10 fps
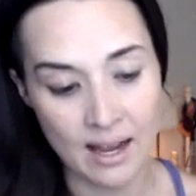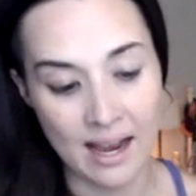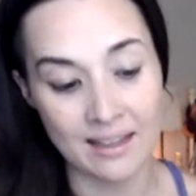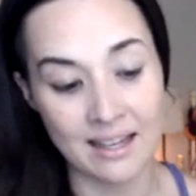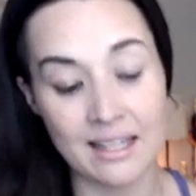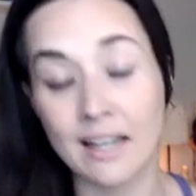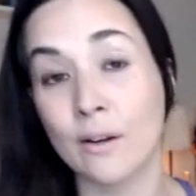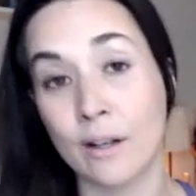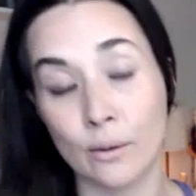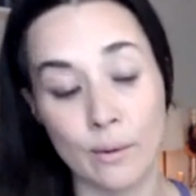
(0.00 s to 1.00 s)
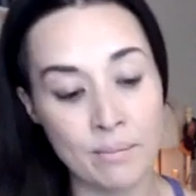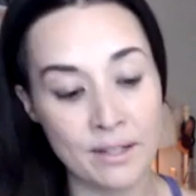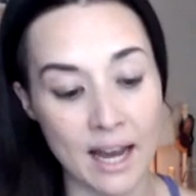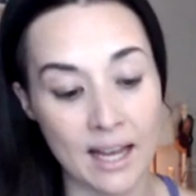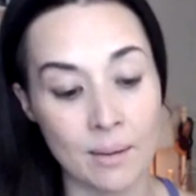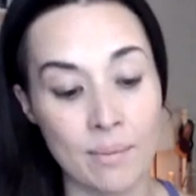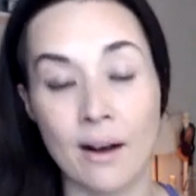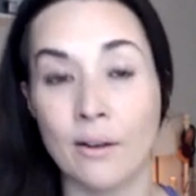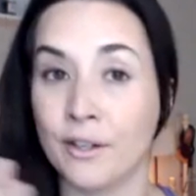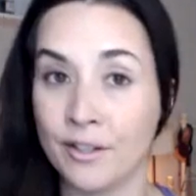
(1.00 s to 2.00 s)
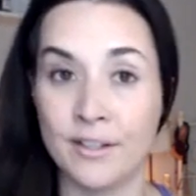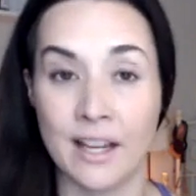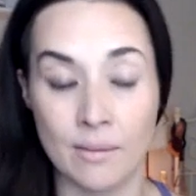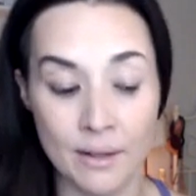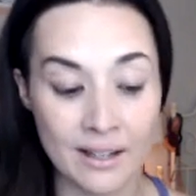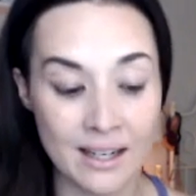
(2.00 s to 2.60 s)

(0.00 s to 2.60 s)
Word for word: And they tell you on their website about their sustainability